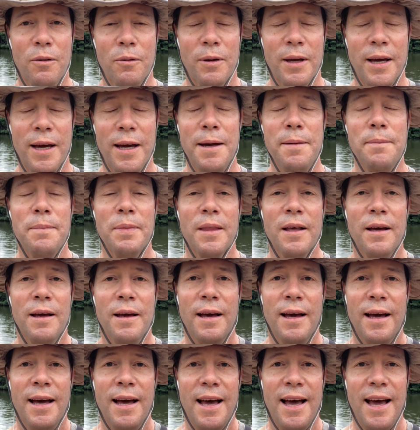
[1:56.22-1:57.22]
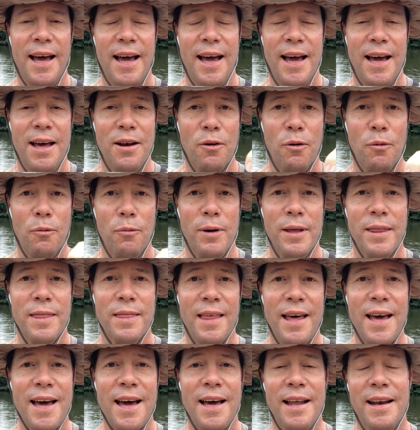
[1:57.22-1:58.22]
Okay? And with
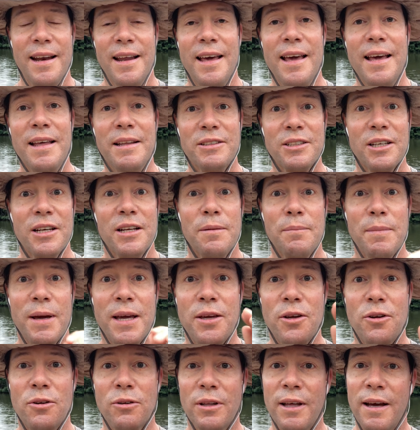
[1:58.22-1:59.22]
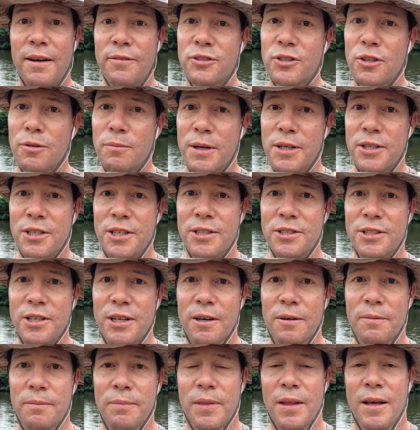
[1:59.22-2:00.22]
that, it's going to make your life so much
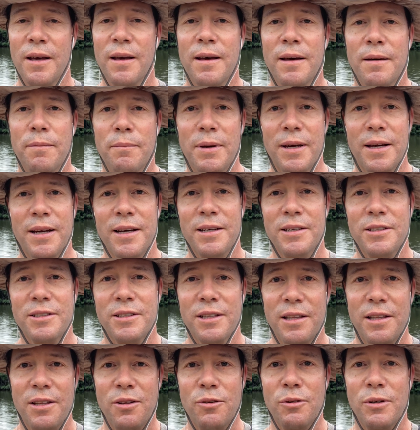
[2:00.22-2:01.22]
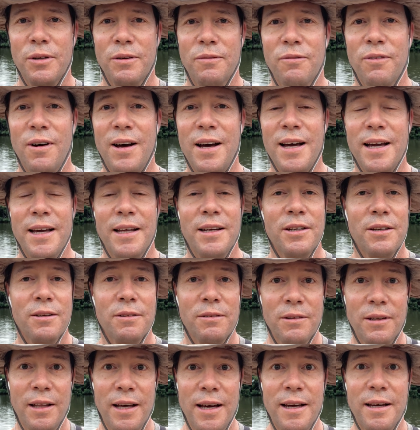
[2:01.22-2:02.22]
easier, because you can find,
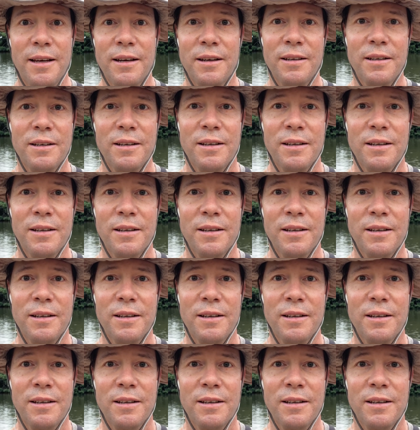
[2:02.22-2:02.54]
like